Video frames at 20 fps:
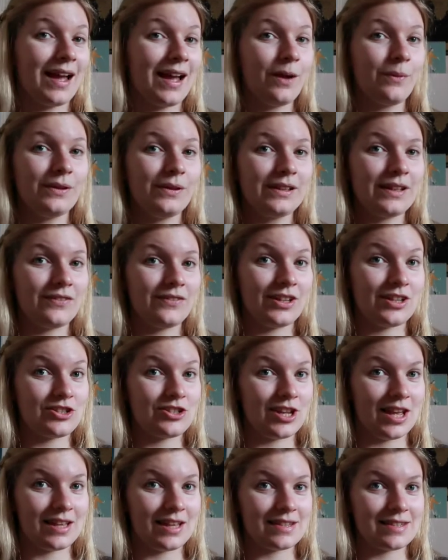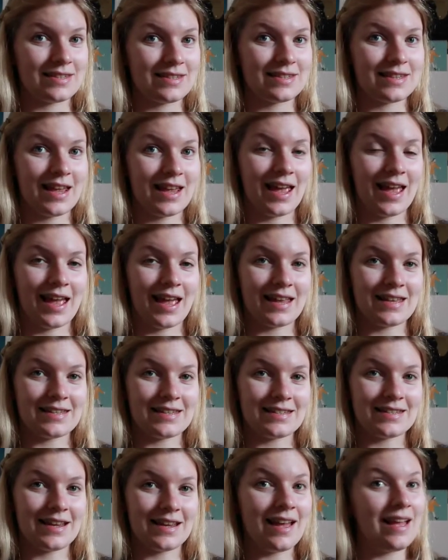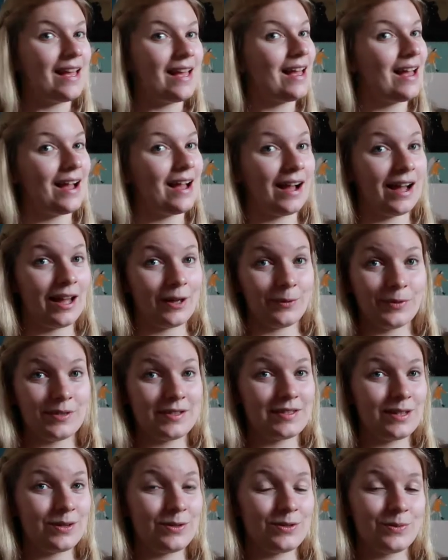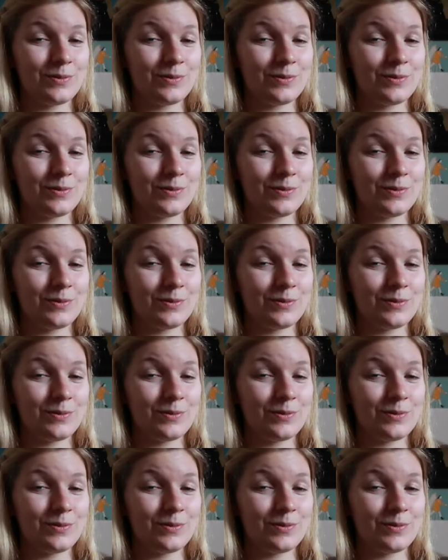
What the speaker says: I will give it a chance and I will see you